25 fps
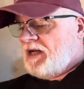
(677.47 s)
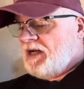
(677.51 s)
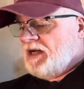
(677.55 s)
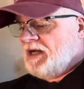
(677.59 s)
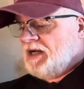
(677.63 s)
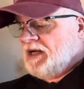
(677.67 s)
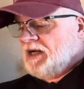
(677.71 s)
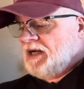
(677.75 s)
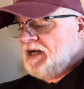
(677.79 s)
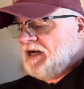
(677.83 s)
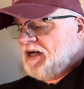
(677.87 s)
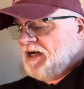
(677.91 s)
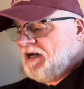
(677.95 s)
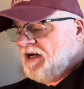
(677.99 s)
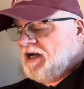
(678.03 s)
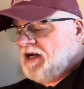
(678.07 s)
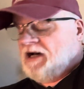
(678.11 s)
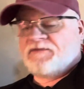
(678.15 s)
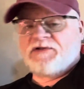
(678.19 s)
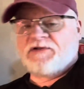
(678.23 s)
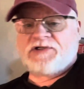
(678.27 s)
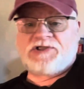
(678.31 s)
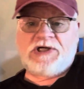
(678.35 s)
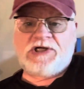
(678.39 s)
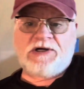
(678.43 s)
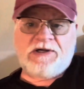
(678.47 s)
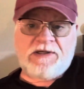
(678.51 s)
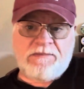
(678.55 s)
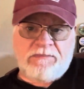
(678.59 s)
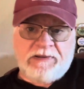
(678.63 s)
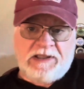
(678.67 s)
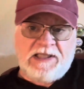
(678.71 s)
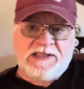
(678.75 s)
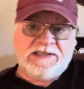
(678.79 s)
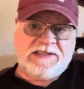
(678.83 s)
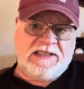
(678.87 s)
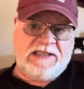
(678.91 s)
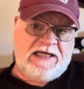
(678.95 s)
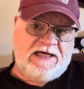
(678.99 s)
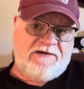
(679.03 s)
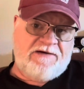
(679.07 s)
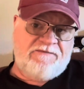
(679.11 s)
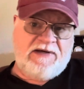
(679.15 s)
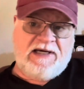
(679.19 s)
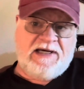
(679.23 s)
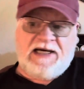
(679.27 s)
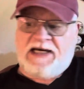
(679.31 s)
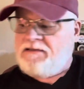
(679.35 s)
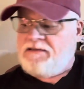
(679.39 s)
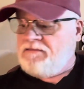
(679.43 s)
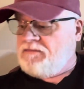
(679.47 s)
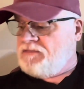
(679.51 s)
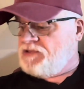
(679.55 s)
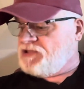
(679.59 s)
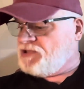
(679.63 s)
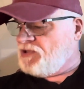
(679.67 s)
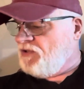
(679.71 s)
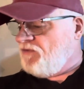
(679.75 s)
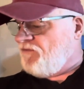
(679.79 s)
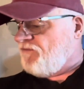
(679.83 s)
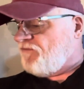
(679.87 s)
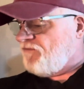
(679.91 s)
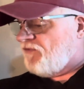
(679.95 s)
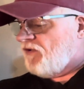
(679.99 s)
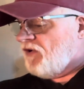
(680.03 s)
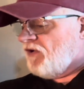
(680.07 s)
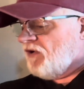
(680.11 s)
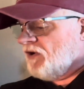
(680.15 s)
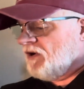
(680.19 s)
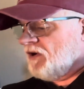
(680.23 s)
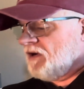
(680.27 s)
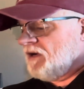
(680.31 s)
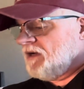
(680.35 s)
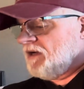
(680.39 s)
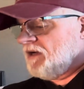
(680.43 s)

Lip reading: Of the cherry blends that I've got so far,